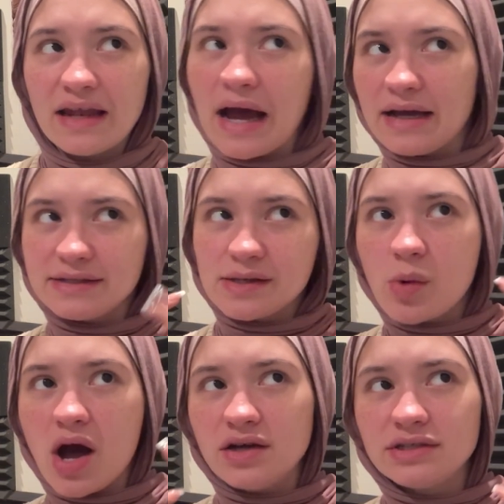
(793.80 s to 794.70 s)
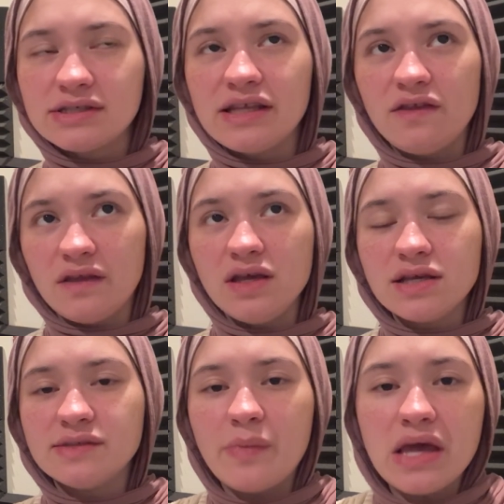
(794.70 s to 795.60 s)
I subconsciously think
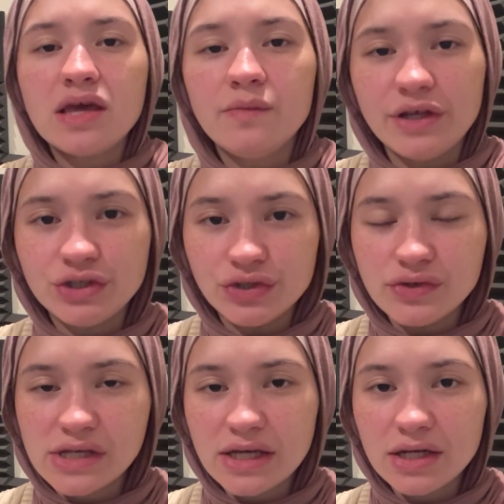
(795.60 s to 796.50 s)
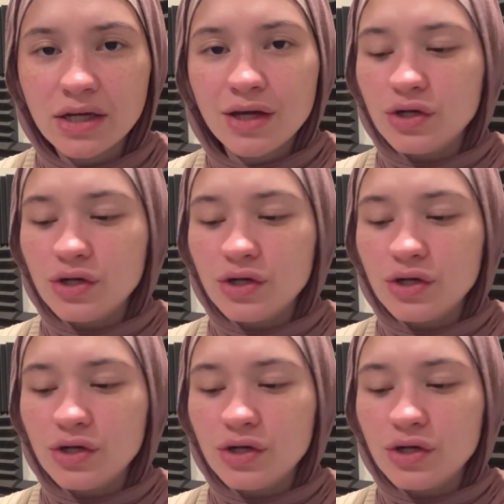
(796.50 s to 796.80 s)
is making me choose it,